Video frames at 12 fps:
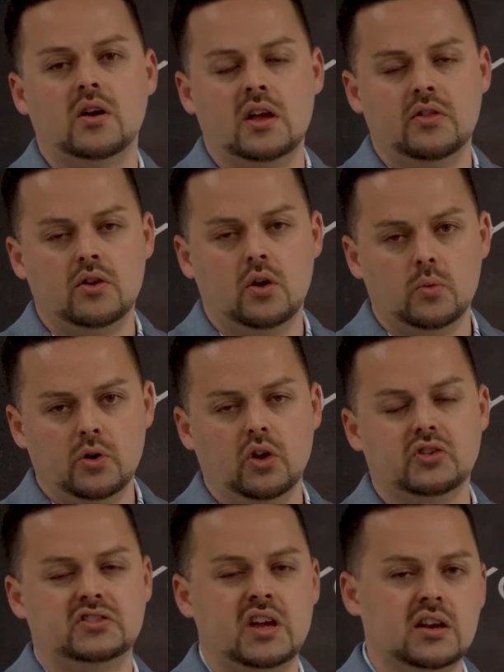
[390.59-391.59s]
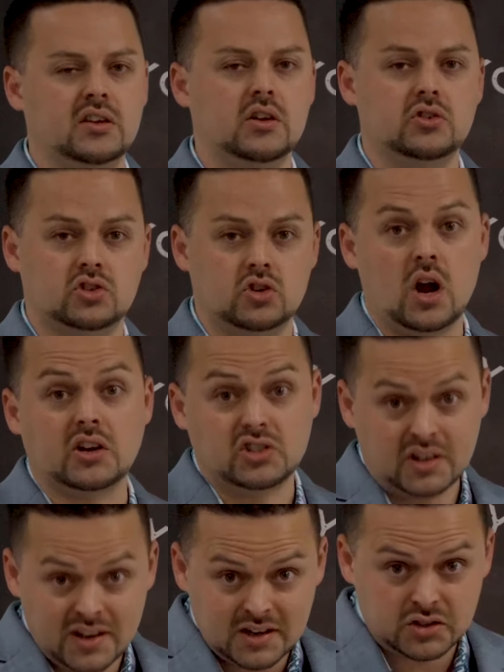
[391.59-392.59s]
in the real estate and
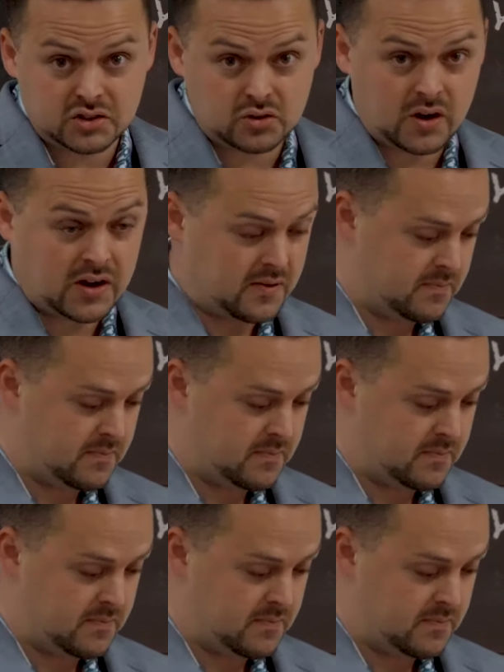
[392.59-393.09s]
construction industry.